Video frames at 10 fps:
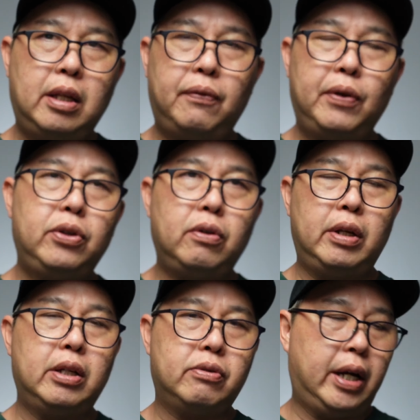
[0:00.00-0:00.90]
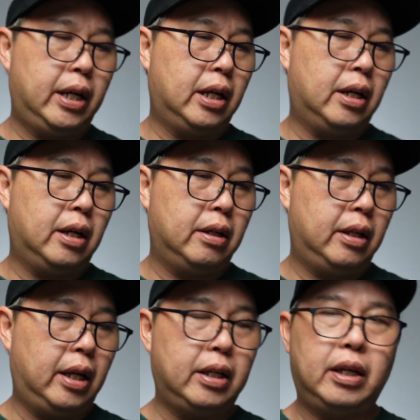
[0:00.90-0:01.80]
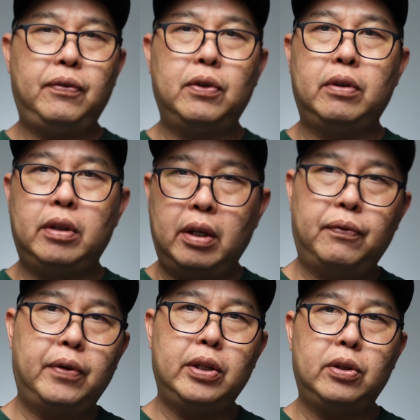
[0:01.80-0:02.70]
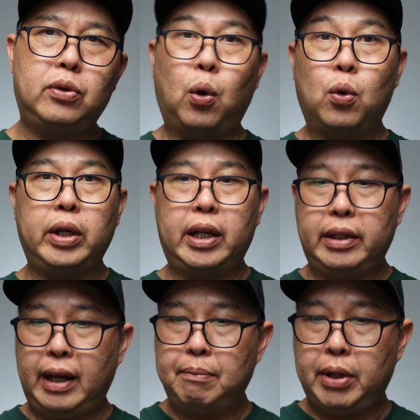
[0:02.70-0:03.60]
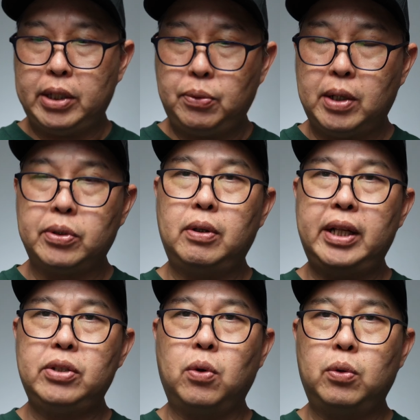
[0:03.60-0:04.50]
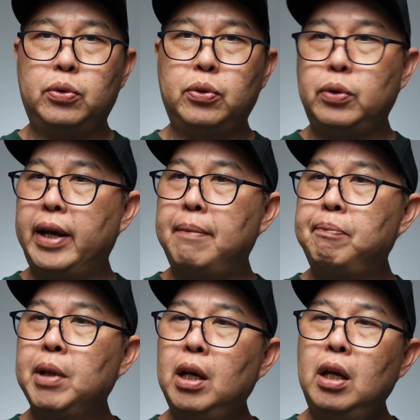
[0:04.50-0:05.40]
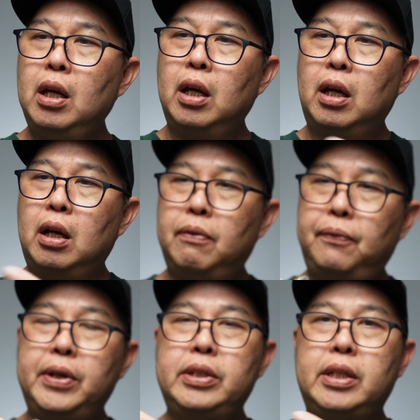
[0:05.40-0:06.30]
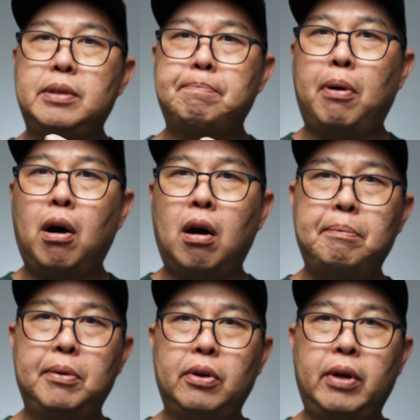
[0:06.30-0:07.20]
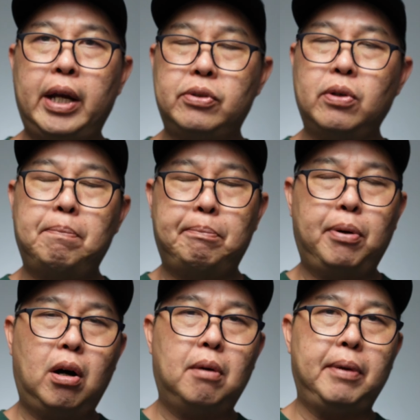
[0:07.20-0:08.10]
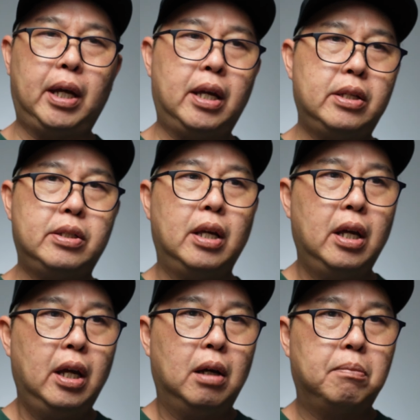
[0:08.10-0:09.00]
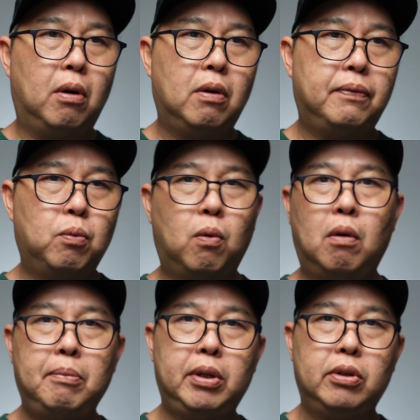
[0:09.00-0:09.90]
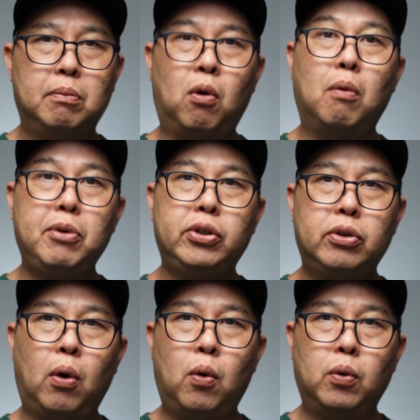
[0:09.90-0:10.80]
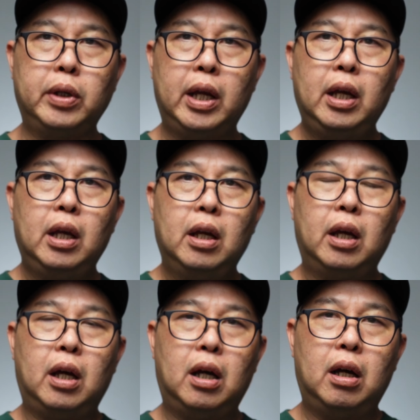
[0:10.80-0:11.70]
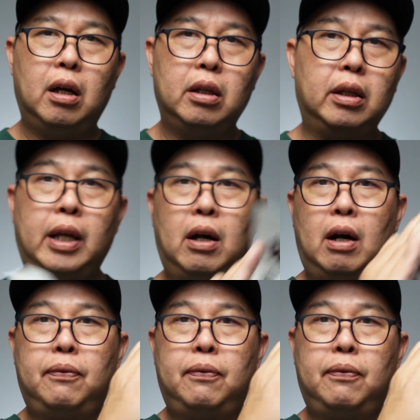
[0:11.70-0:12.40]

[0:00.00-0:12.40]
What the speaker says: different tunings, right, they give you different tone and timbre as well. So let's go through them. First is pop, right? So pop is more of a warmish tone. Now I'll